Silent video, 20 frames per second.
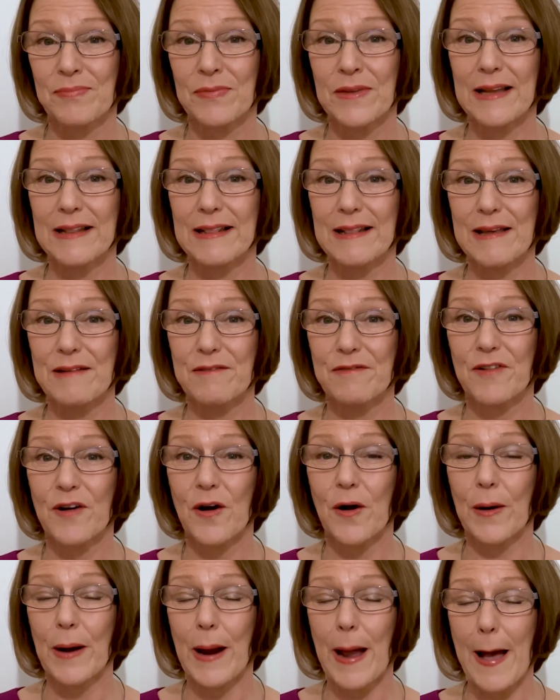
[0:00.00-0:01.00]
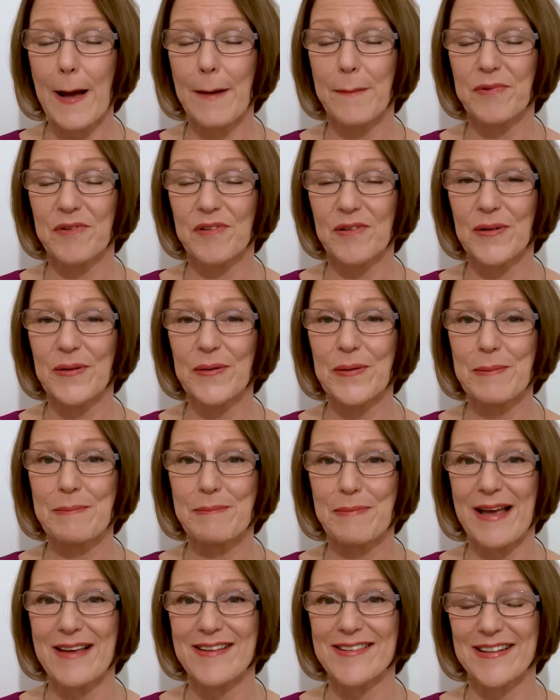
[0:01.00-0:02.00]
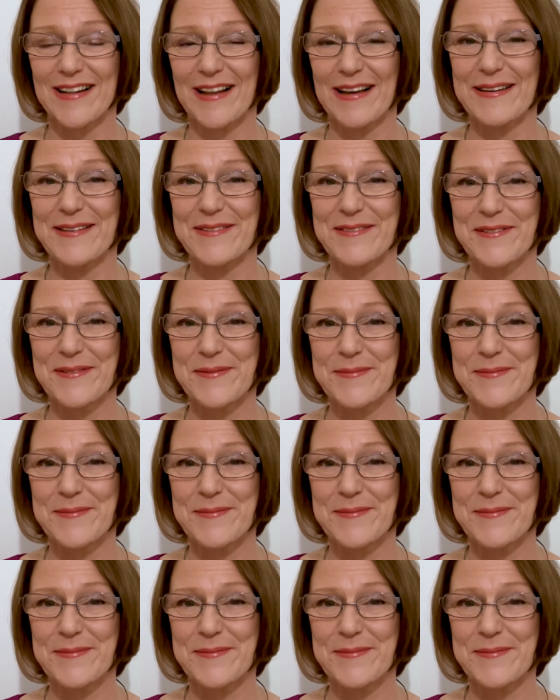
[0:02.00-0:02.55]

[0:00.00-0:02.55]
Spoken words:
and live our absolute best life.